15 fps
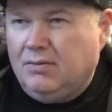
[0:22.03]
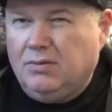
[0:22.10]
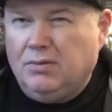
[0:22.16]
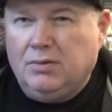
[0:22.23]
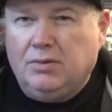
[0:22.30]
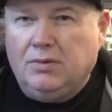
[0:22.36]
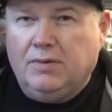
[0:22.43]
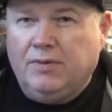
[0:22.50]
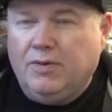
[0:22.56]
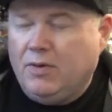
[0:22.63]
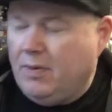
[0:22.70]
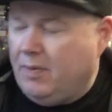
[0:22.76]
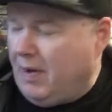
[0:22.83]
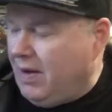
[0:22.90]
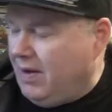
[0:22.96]
for
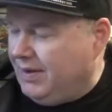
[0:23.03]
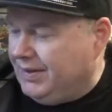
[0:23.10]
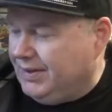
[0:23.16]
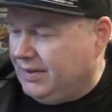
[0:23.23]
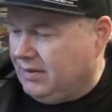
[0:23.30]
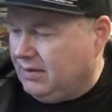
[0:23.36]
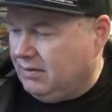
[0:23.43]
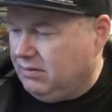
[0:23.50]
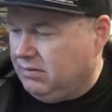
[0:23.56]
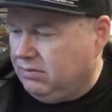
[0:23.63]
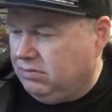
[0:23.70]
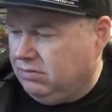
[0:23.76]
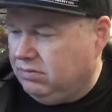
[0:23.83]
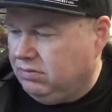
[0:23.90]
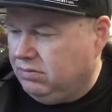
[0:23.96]
the past
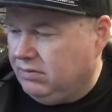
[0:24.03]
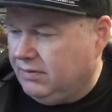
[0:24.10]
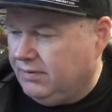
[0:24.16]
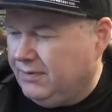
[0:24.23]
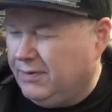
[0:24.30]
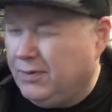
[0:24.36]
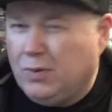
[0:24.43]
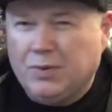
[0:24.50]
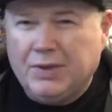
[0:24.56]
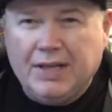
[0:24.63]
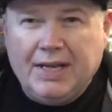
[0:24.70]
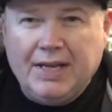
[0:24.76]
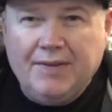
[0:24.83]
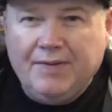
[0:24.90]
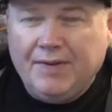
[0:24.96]

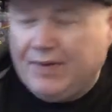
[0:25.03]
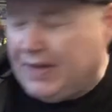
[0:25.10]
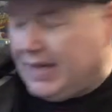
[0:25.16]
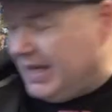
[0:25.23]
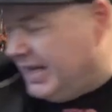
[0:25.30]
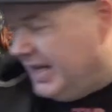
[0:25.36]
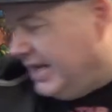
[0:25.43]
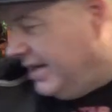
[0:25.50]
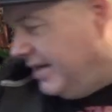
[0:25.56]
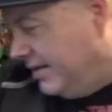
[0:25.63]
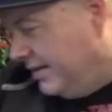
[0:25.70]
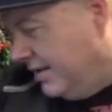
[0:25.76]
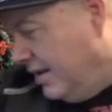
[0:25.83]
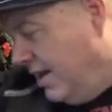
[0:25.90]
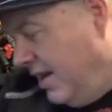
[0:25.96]
14-15
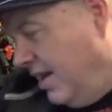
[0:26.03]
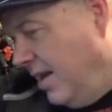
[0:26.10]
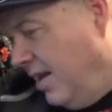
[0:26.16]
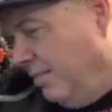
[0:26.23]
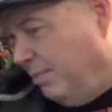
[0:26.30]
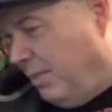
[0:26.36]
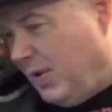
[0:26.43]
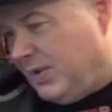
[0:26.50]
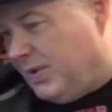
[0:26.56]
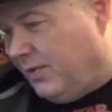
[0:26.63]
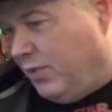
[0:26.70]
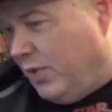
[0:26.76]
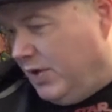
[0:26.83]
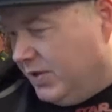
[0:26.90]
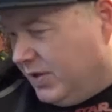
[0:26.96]
years, most
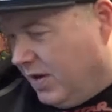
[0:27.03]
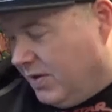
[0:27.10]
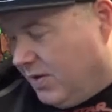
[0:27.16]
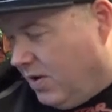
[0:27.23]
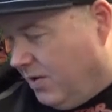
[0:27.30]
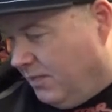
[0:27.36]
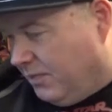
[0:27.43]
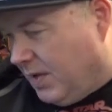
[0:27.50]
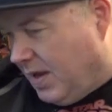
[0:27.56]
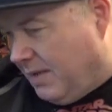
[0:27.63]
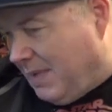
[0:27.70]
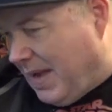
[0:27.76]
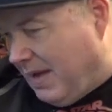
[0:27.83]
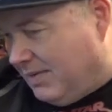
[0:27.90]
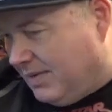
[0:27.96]
of which I got
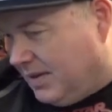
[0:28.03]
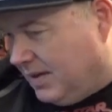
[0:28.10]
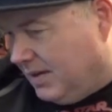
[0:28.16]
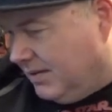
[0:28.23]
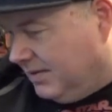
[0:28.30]
about